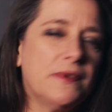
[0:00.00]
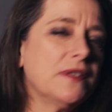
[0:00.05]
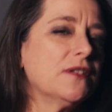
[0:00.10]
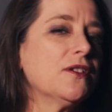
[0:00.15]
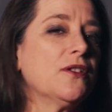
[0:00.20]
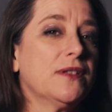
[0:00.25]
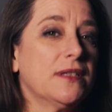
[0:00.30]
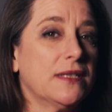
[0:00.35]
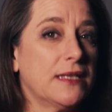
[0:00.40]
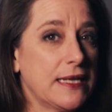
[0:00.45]
so
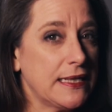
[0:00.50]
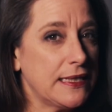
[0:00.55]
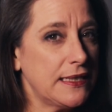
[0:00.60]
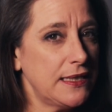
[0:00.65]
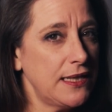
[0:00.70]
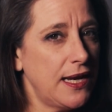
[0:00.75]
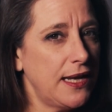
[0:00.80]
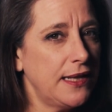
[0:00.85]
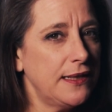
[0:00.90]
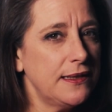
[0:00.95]
it's an
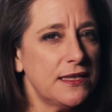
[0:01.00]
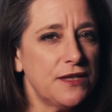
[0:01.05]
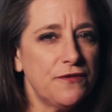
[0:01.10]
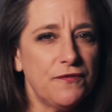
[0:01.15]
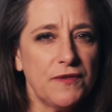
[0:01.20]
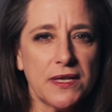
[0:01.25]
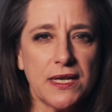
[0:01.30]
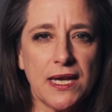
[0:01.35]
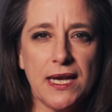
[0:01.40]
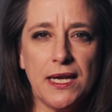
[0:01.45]

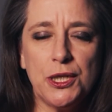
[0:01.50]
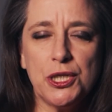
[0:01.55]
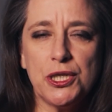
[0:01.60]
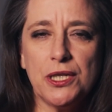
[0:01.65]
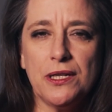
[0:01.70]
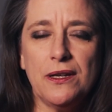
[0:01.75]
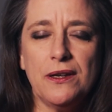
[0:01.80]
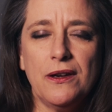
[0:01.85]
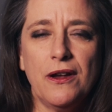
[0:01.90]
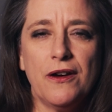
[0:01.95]

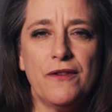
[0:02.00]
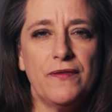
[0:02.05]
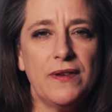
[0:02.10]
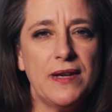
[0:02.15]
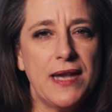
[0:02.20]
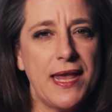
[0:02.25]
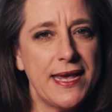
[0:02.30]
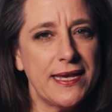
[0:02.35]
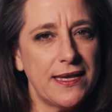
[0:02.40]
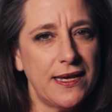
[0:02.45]
intensification of
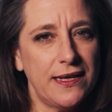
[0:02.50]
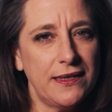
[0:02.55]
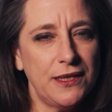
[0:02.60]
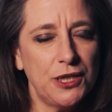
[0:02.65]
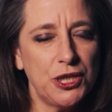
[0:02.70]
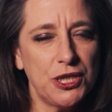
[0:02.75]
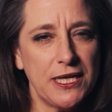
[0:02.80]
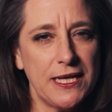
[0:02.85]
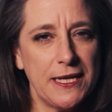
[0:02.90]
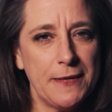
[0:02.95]
lake
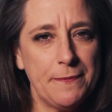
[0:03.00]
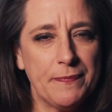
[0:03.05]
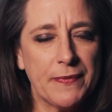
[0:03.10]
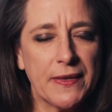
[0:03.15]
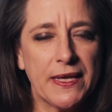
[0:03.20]
energy.